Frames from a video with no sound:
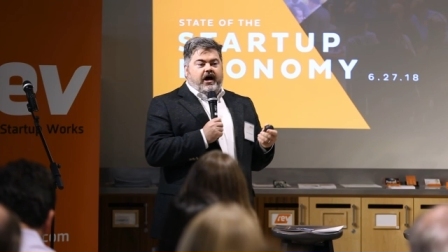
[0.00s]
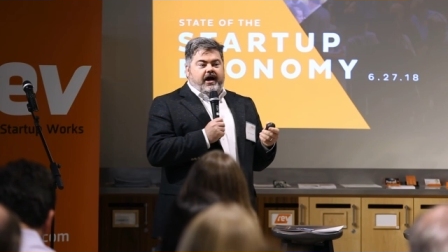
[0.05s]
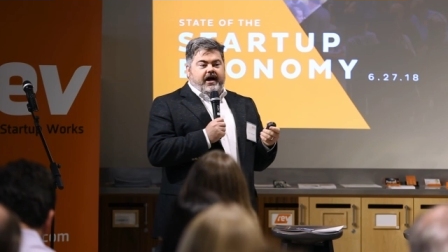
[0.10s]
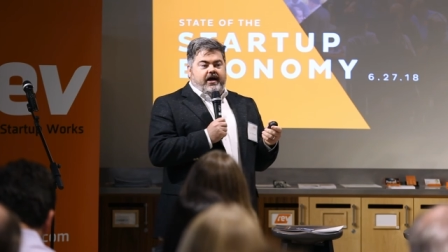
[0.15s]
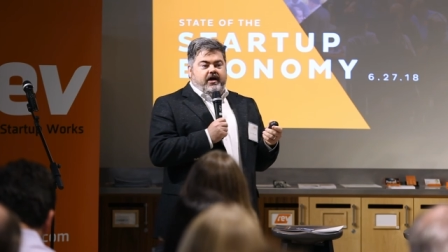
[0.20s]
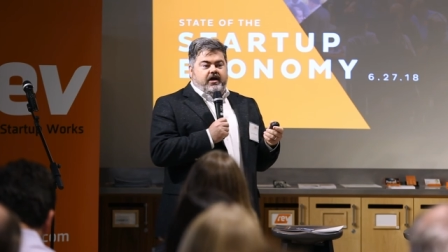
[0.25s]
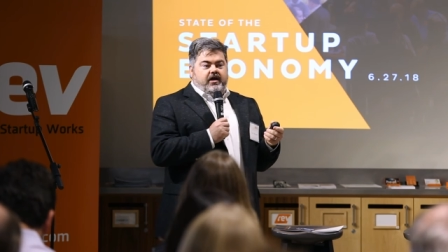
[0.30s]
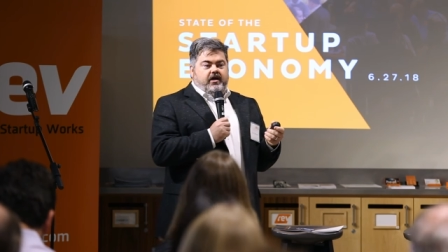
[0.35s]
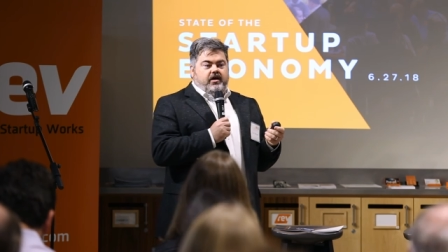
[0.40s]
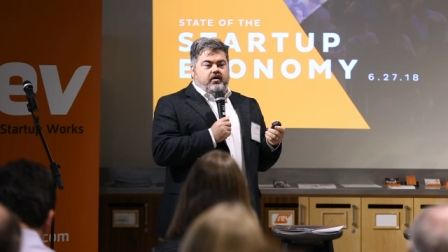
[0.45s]

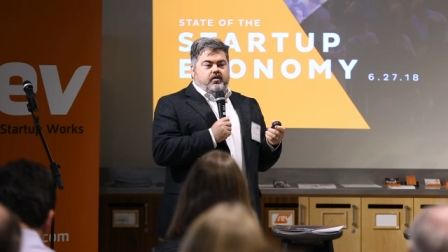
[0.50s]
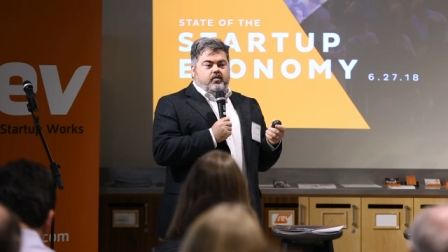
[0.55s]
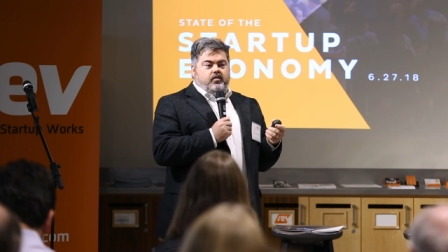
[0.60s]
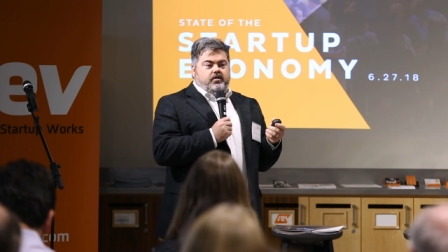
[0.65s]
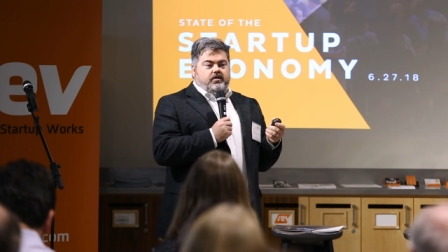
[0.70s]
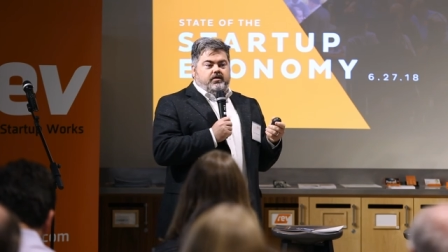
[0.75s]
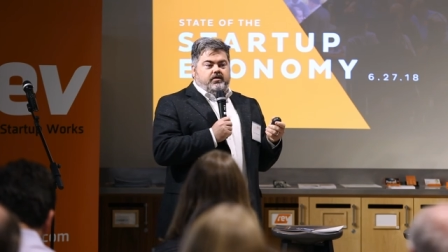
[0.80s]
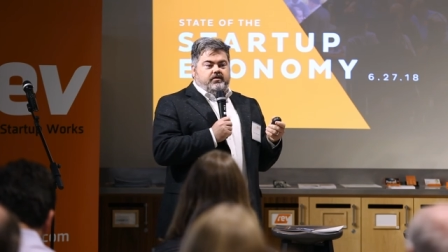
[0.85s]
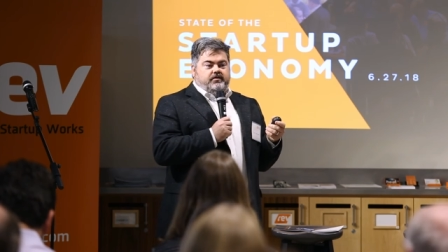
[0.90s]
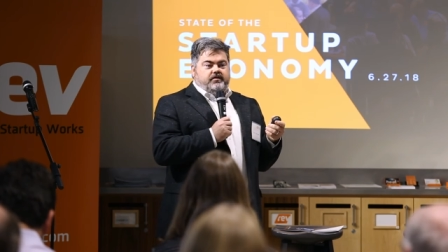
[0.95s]
I
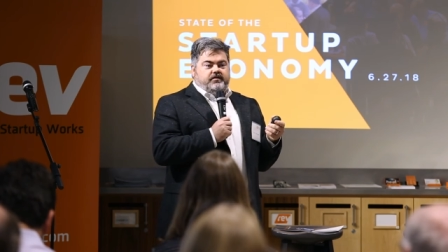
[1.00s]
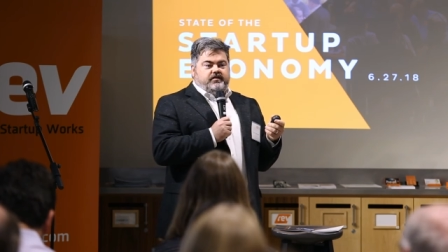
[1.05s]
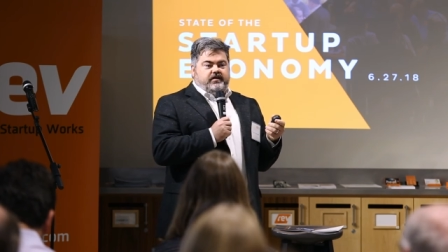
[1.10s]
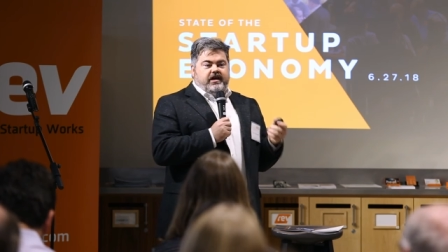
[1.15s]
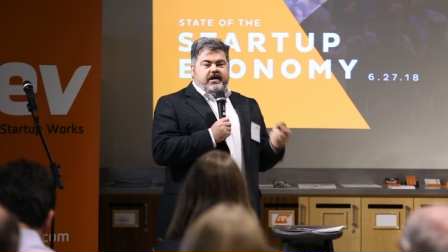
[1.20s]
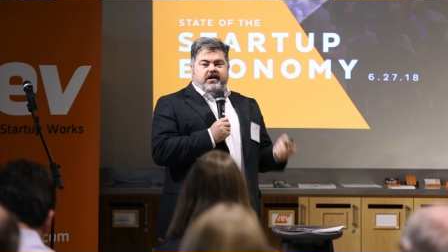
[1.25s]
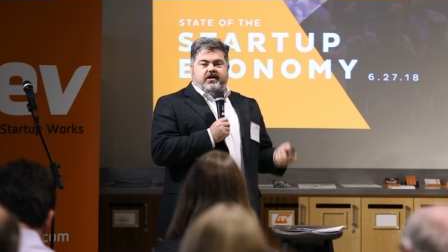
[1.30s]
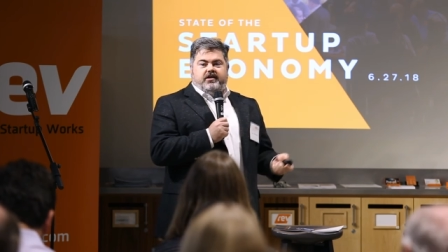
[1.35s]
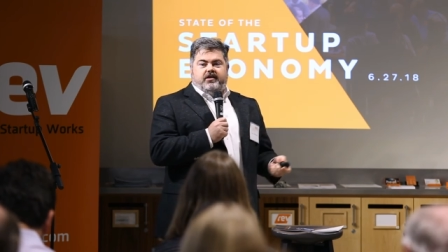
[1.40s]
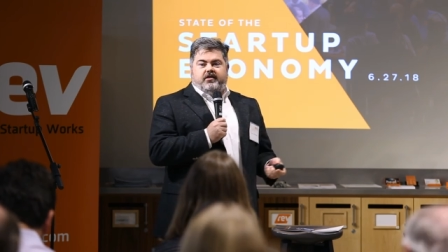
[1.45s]
will
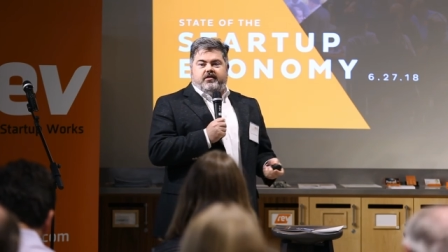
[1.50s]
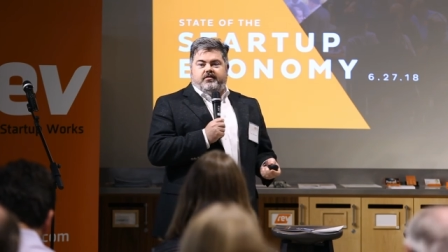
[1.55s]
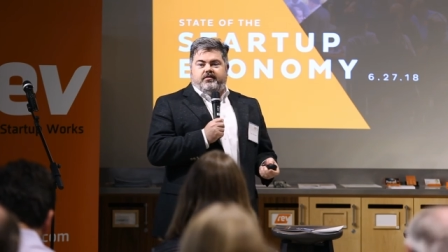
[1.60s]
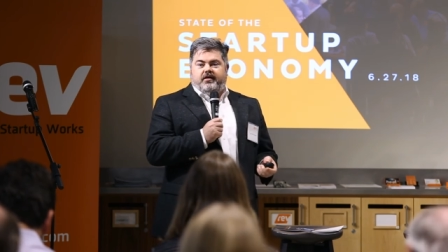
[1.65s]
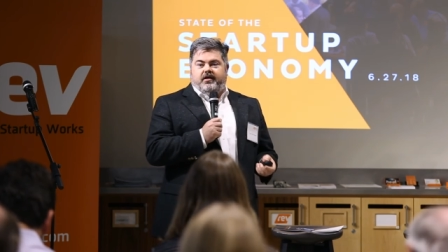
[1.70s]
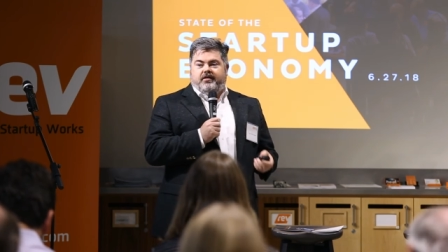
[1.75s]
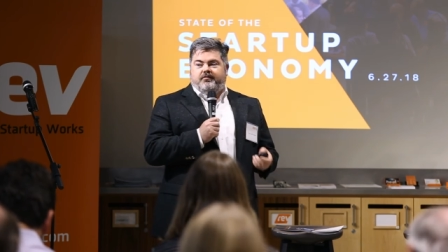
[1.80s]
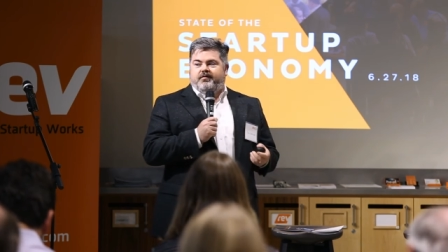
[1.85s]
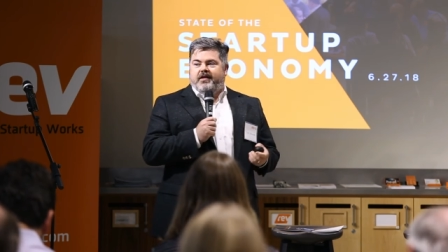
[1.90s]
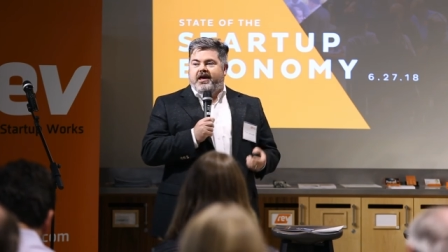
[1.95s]
take
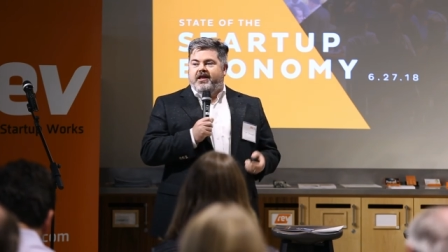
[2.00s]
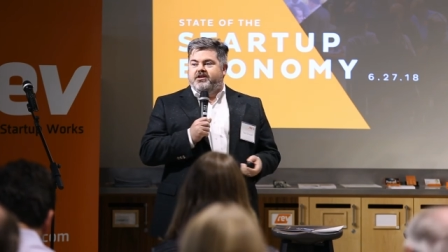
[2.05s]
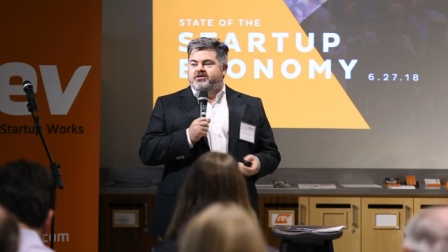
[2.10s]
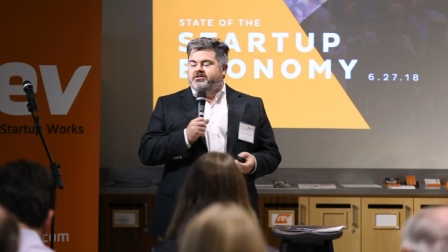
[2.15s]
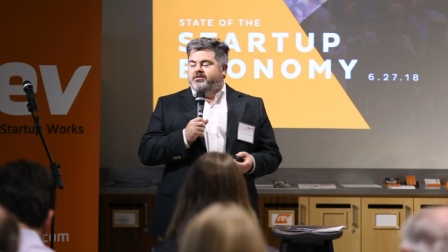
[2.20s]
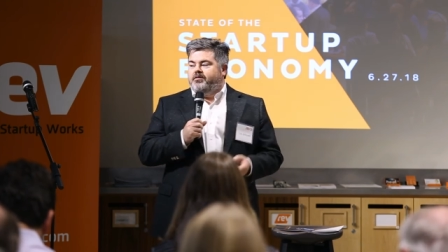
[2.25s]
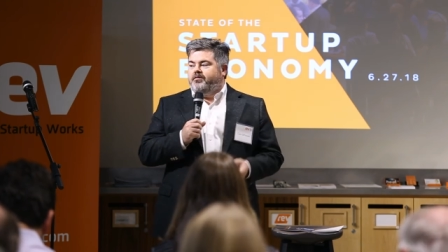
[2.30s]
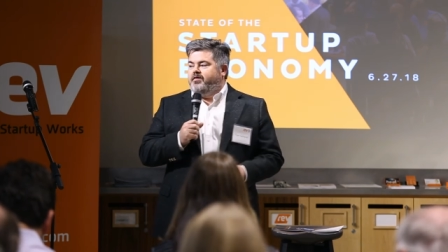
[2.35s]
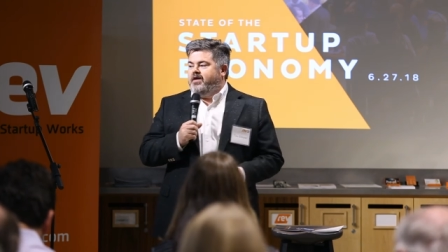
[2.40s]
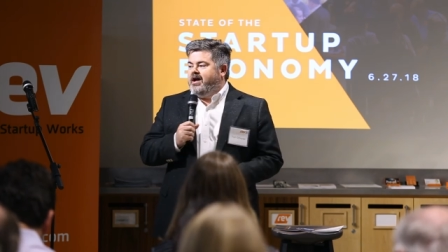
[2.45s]
the advantage
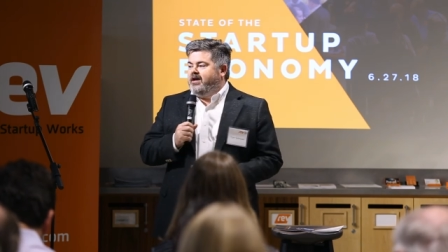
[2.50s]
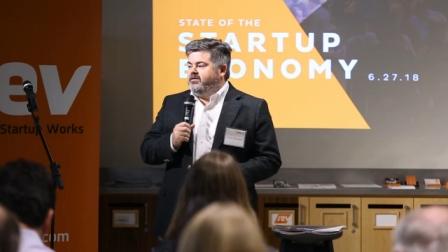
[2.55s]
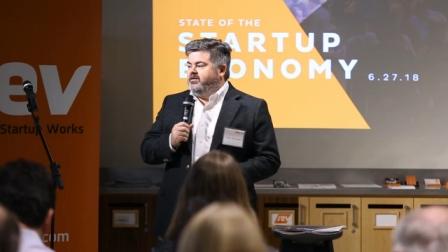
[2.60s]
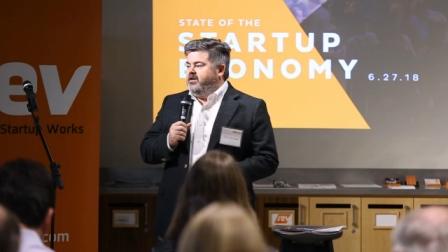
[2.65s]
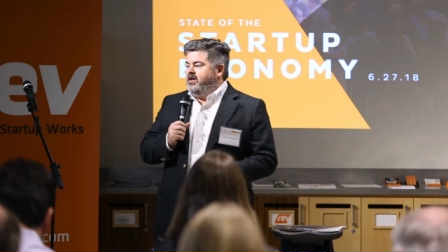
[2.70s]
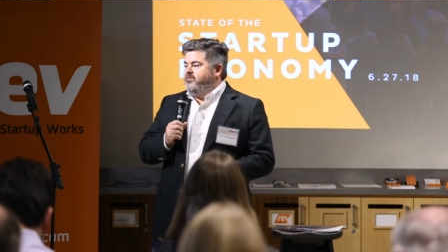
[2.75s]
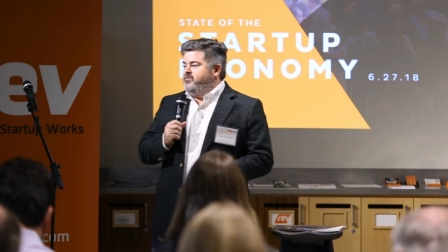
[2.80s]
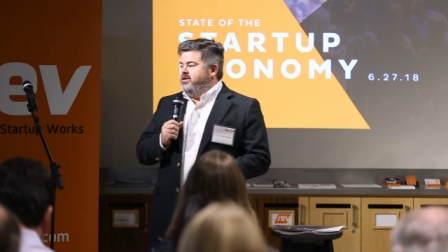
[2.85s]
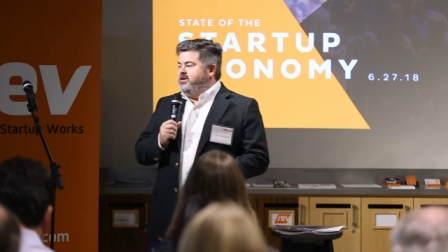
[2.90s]
of the fact that I've